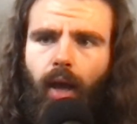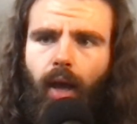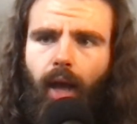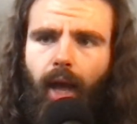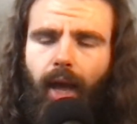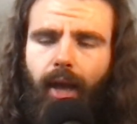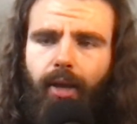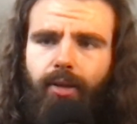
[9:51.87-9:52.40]

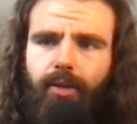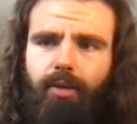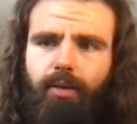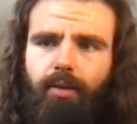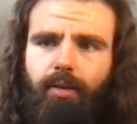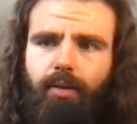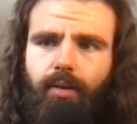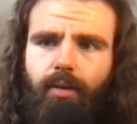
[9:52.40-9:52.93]
And
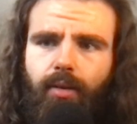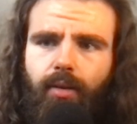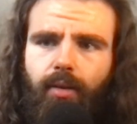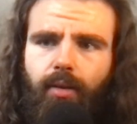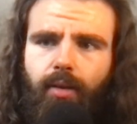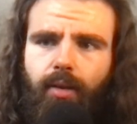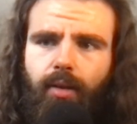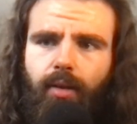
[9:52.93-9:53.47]

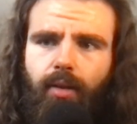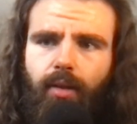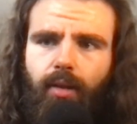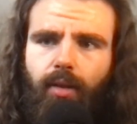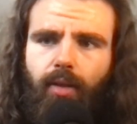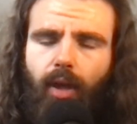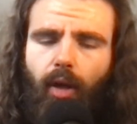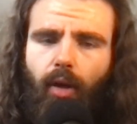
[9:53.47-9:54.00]

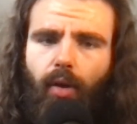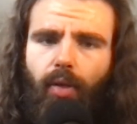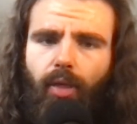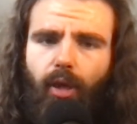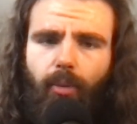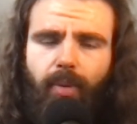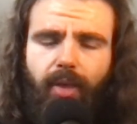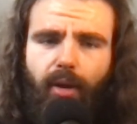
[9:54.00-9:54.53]
they'll
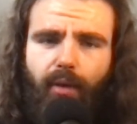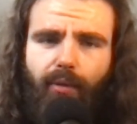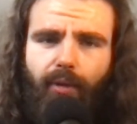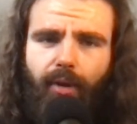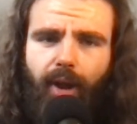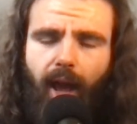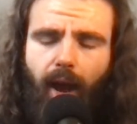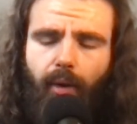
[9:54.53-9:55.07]
they'll be there for
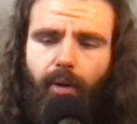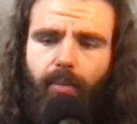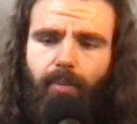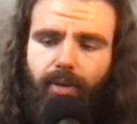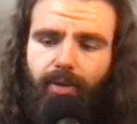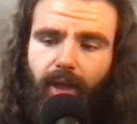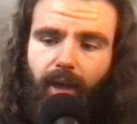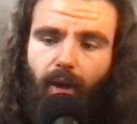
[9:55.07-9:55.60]
an hour,
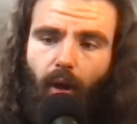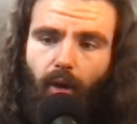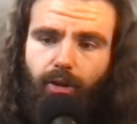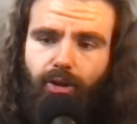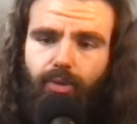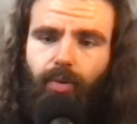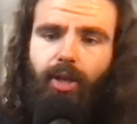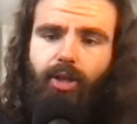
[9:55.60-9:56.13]
but they all
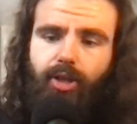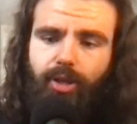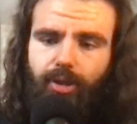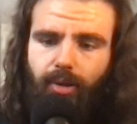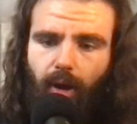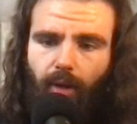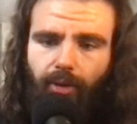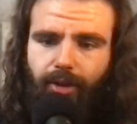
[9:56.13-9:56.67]

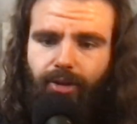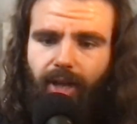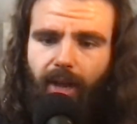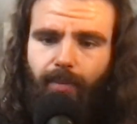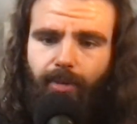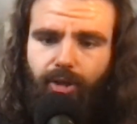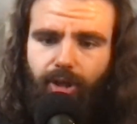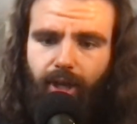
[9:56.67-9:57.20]
switch on the
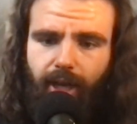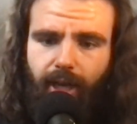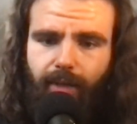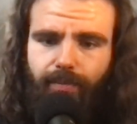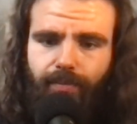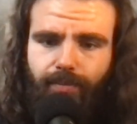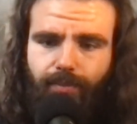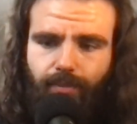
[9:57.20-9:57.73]
same
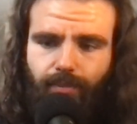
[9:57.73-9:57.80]
machine.